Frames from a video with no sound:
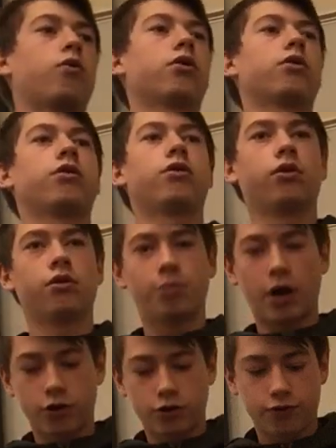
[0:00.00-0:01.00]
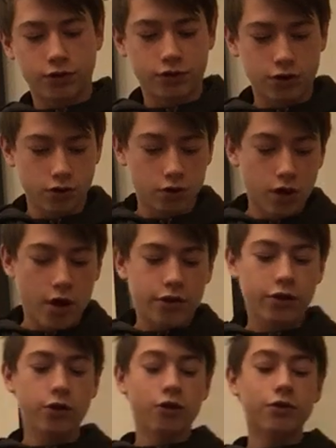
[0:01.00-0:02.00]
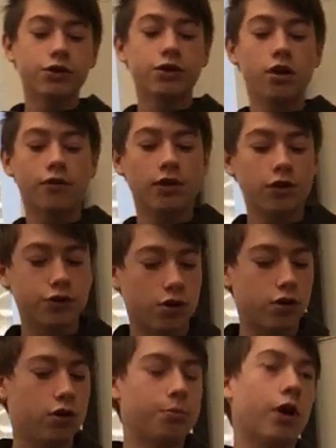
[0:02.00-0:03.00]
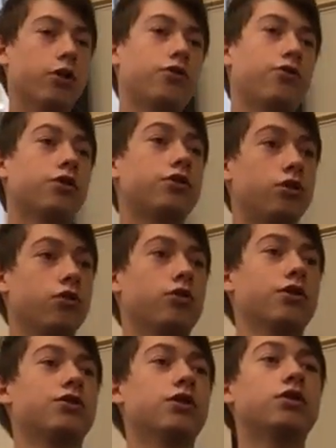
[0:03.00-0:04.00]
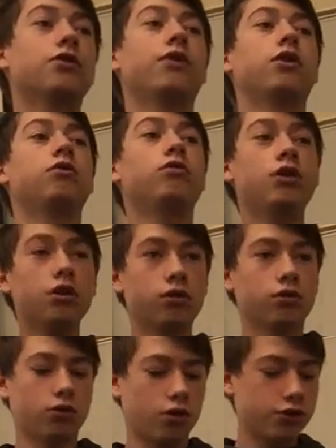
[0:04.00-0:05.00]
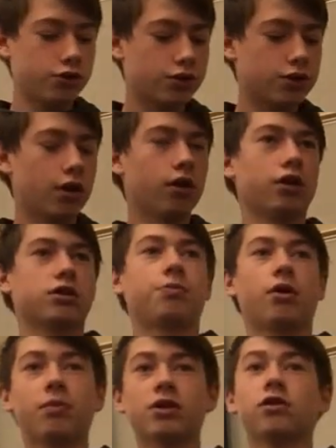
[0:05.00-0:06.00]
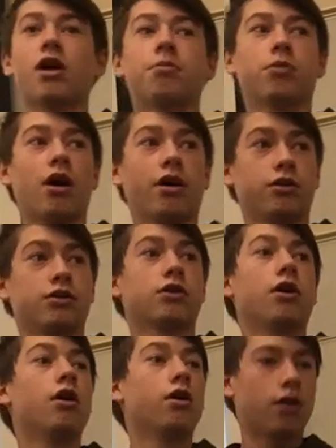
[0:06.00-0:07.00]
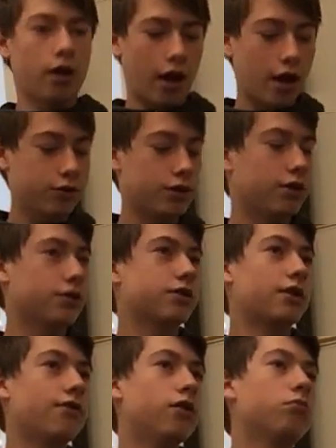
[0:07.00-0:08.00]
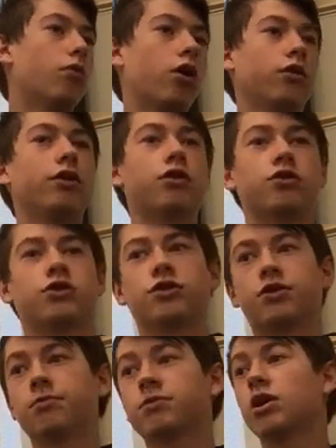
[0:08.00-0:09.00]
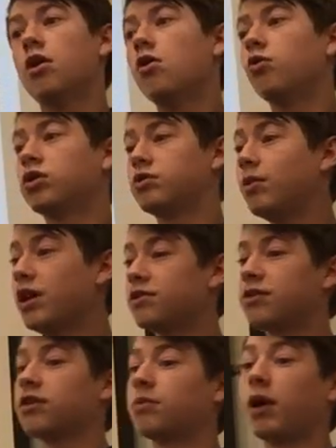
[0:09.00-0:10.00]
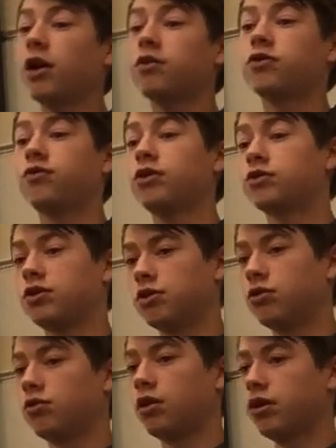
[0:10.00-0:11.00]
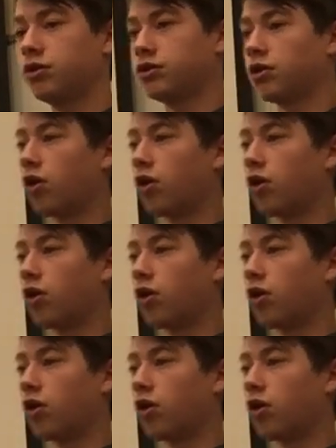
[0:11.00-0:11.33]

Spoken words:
for the Biosphere 2, the University of Arizona Biosphere 2 consists of a unique, large-scale experimental apparatus housing 7 model ecosystems, which means that the Biosphere 2 is